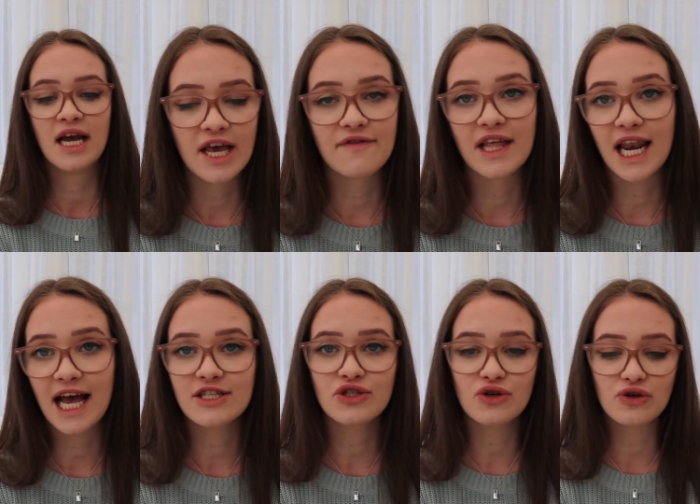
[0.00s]
if the
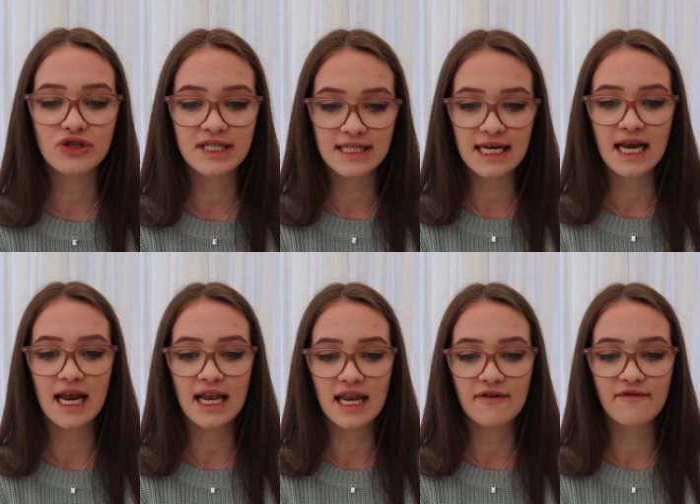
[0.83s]
land or
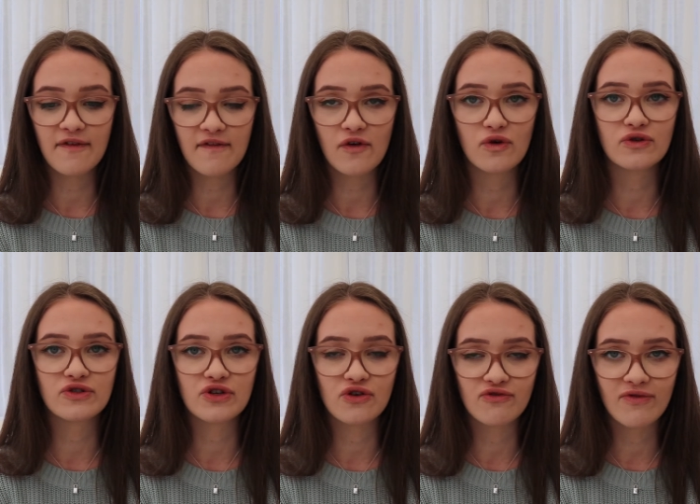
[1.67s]
sea falls
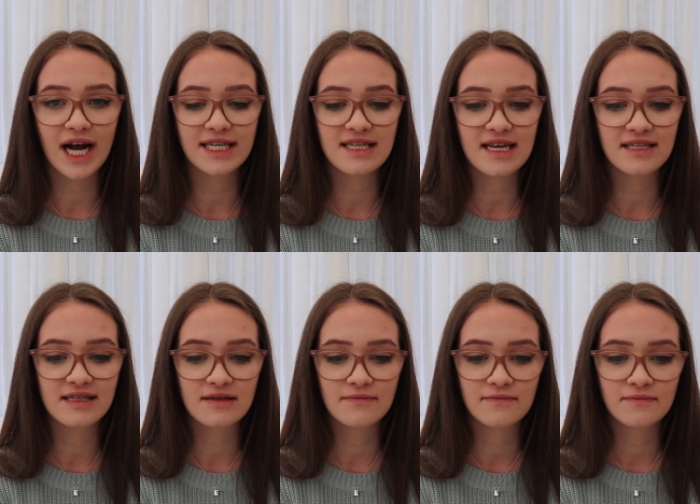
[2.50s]
or rises.